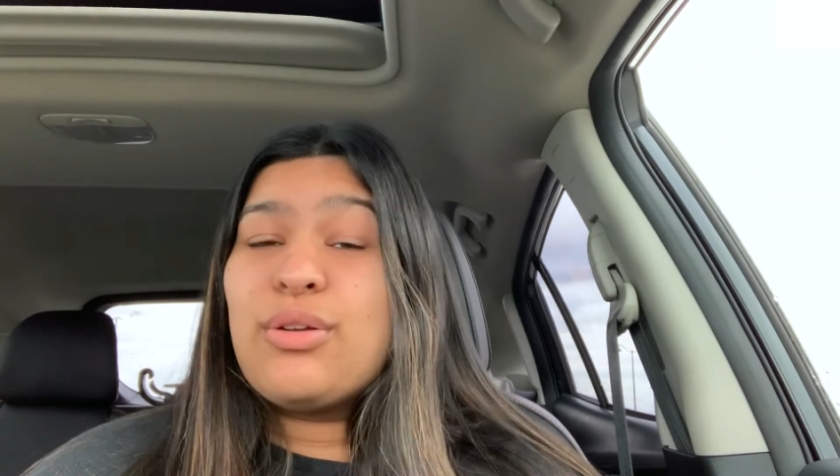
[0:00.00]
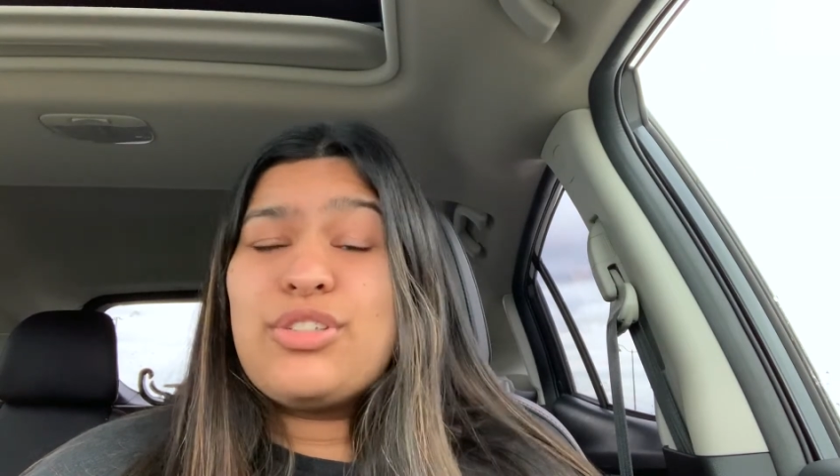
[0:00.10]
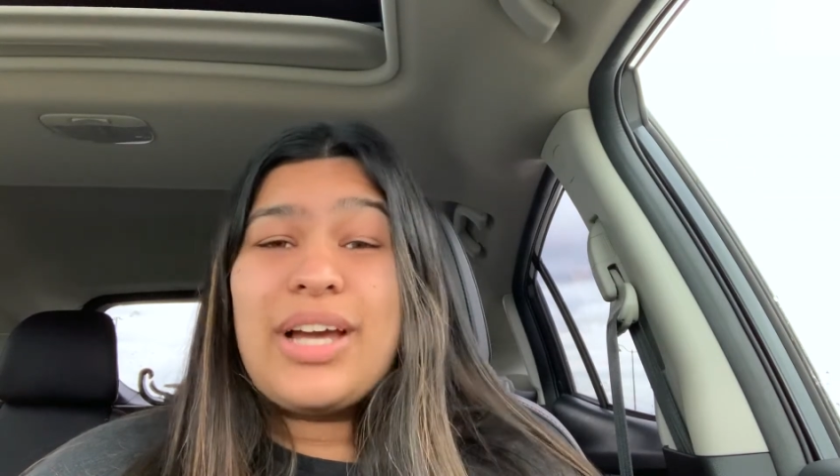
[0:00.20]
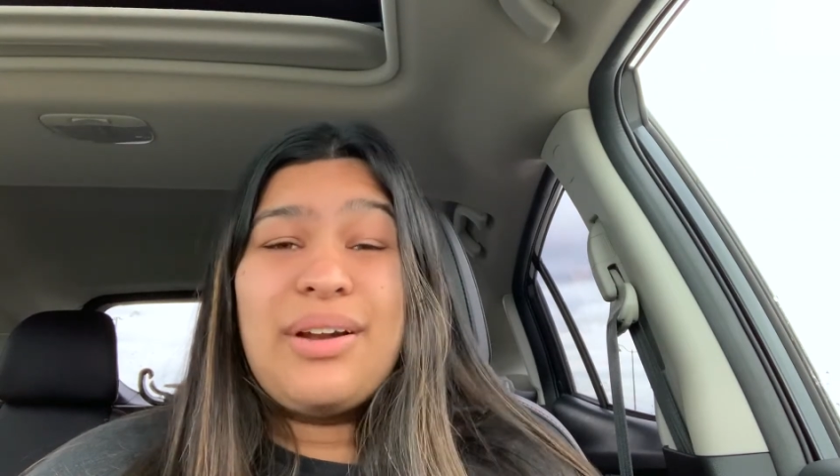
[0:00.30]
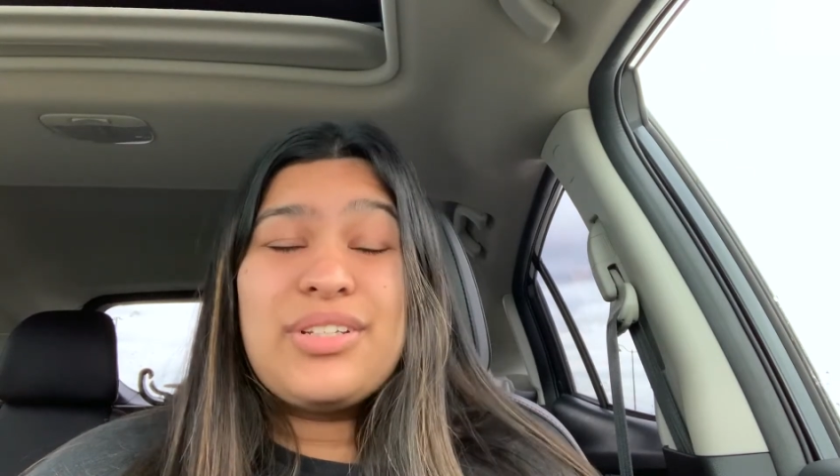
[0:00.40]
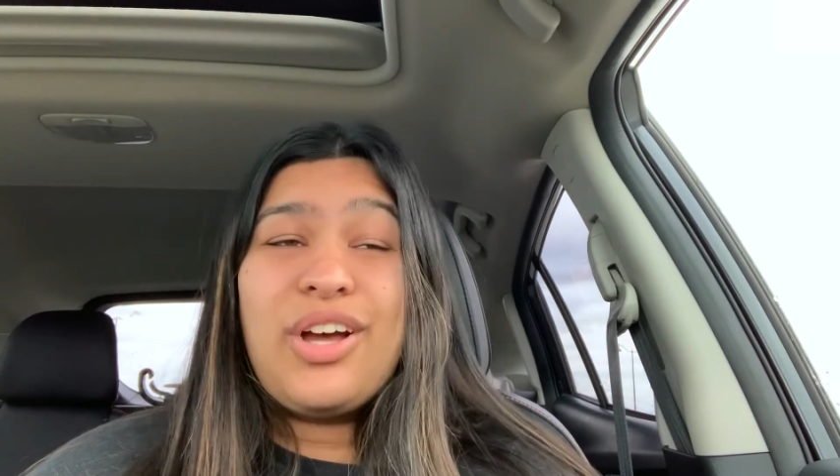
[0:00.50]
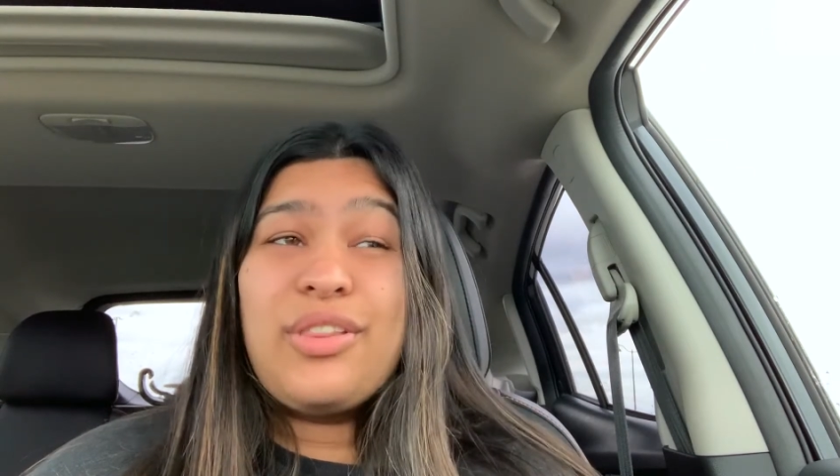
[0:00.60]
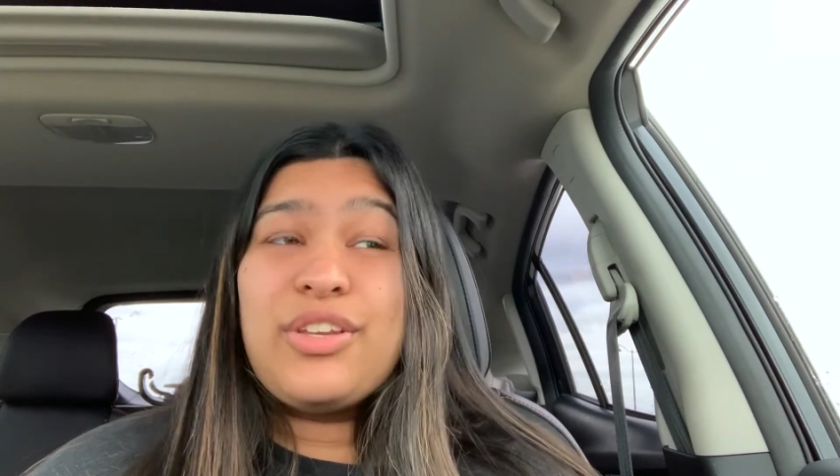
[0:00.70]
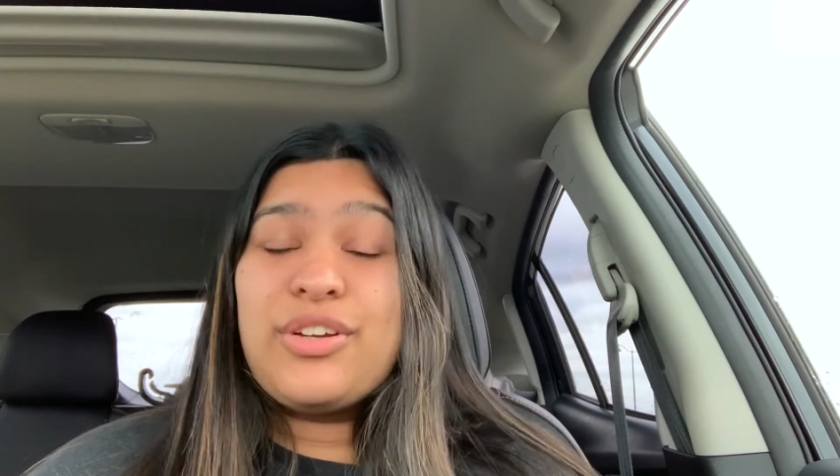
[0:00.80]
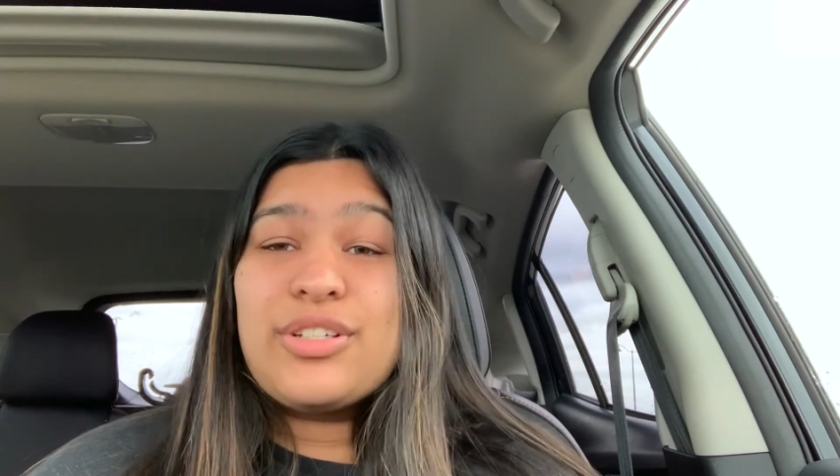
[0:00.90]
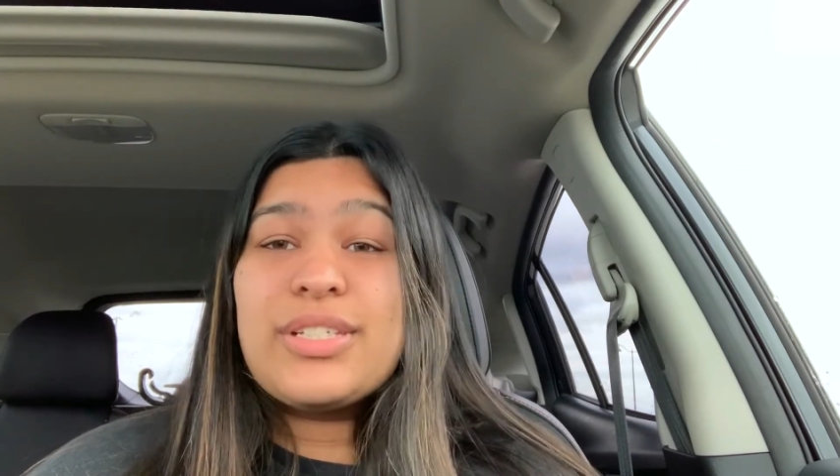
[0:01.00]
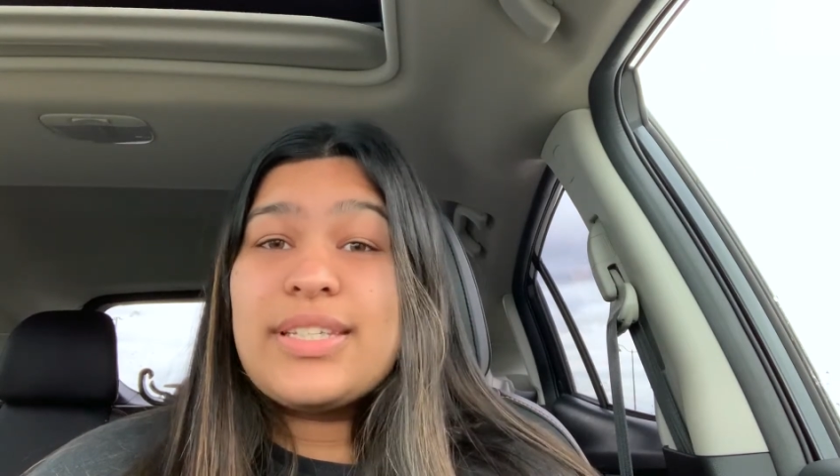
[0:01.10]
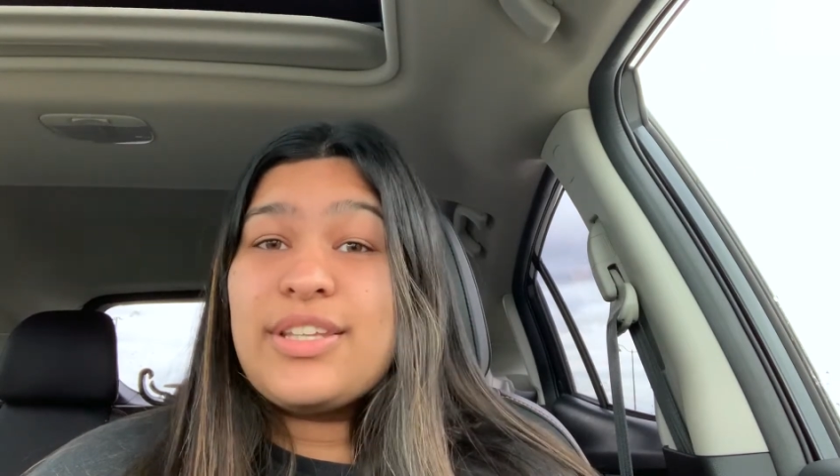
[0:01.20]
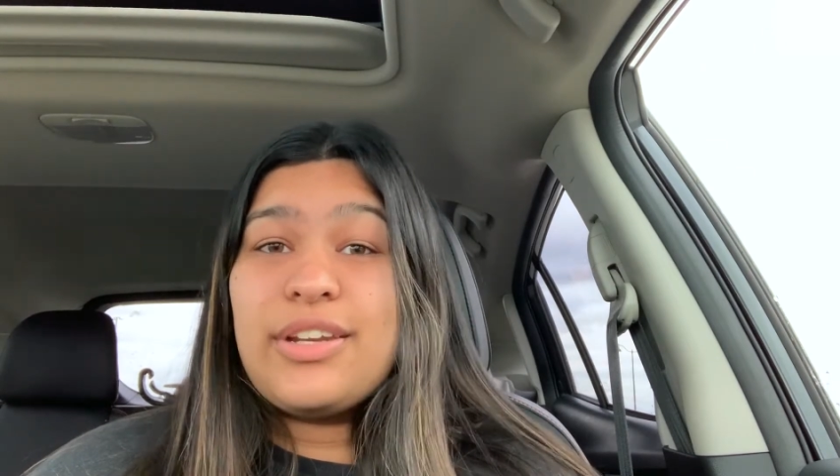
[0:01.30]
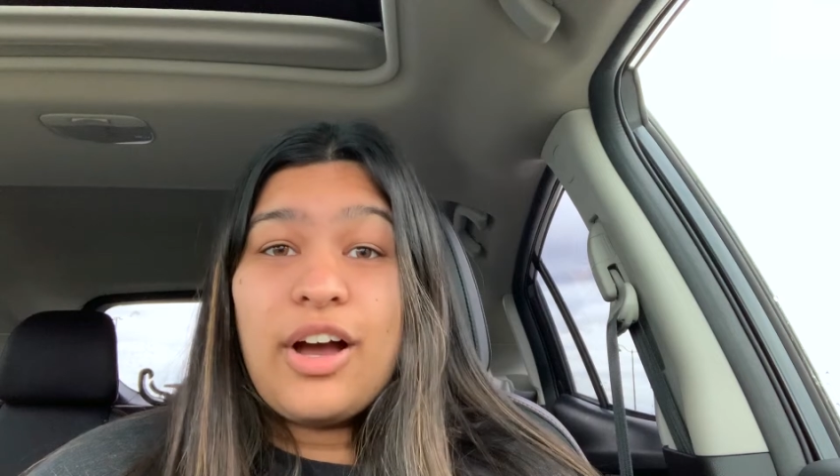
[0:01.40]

shout out to all the nurses and the